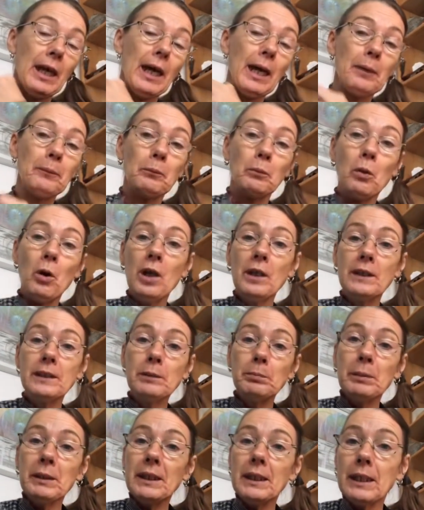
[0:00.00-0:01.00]
and what has
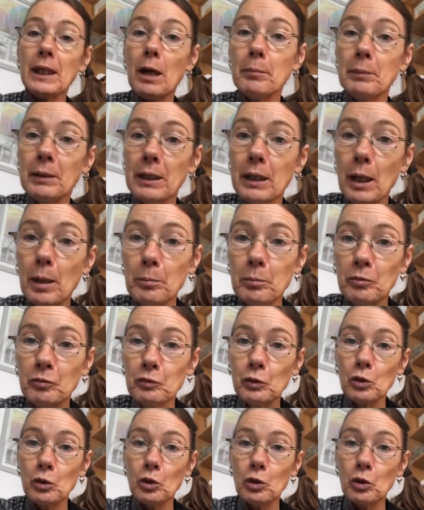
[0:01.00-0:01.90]
been coming up for